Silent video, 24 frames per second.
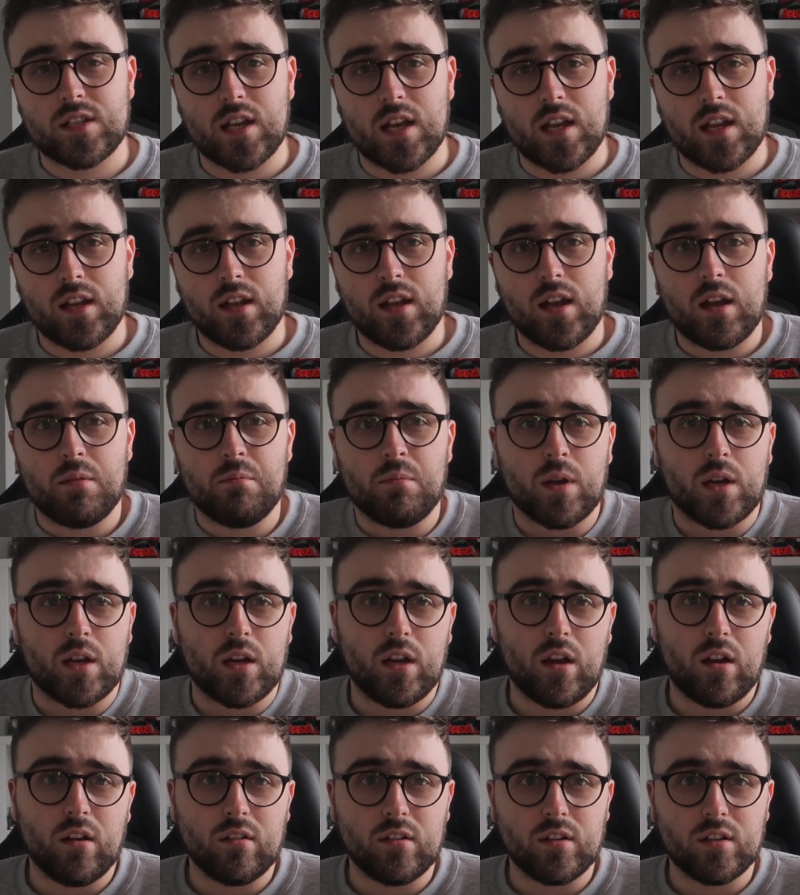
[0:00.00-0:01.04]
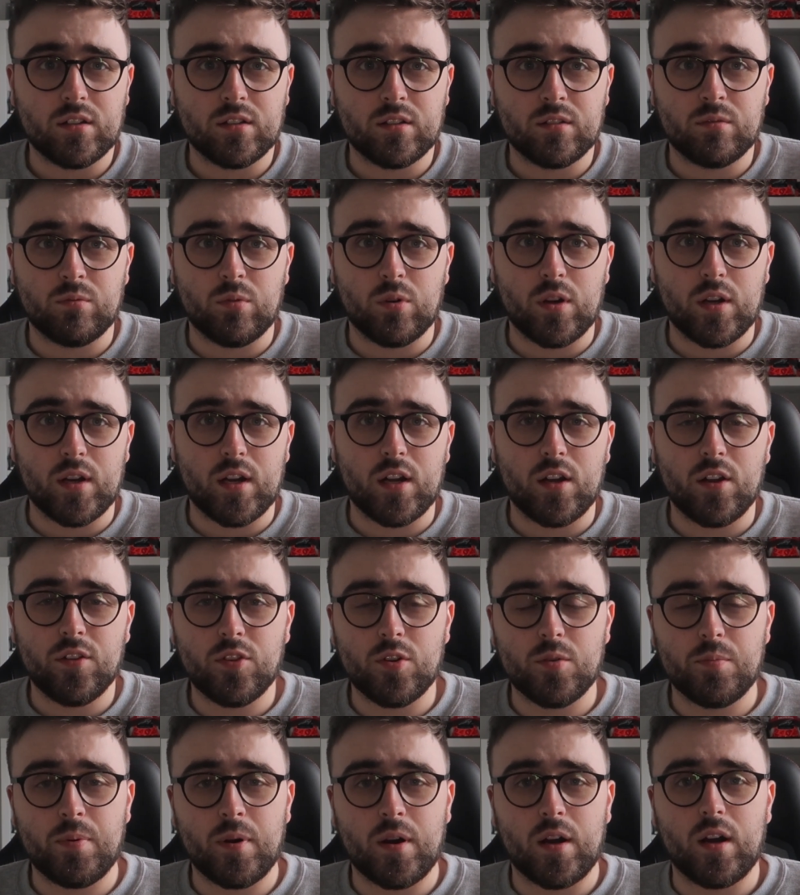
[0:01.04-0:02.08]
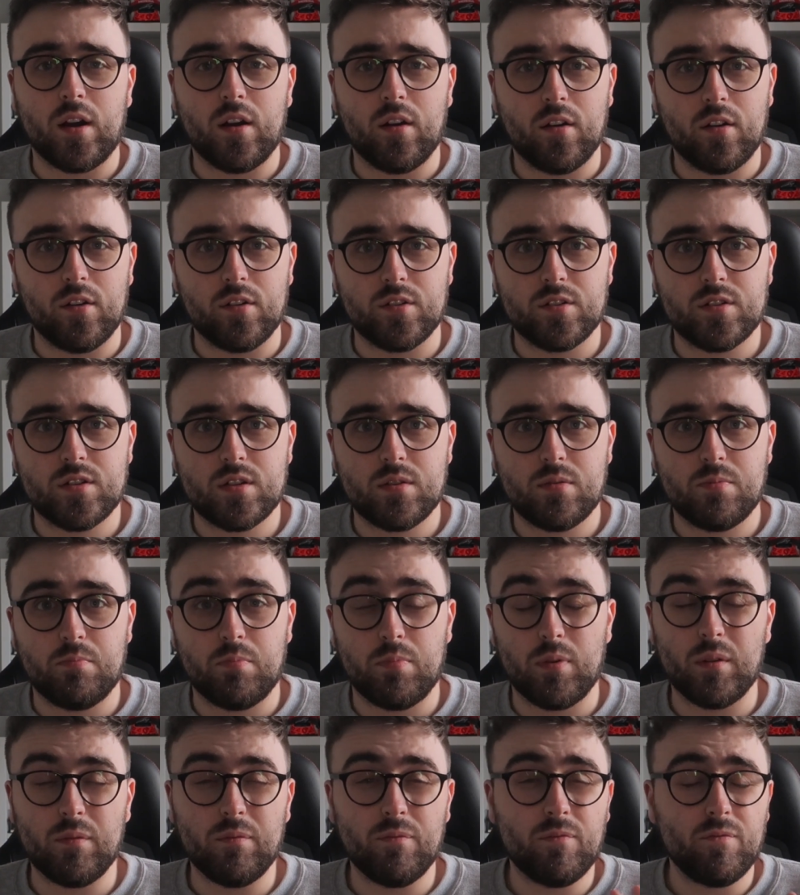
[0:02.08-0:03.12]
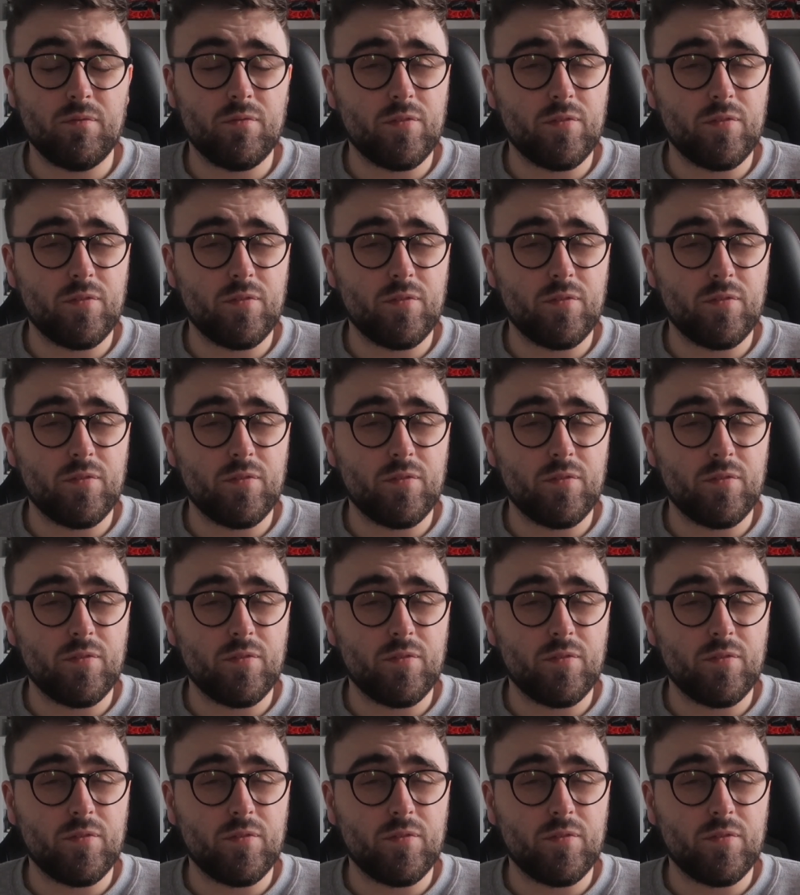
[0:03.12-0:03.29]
Senna and McLaren were in an underpowered but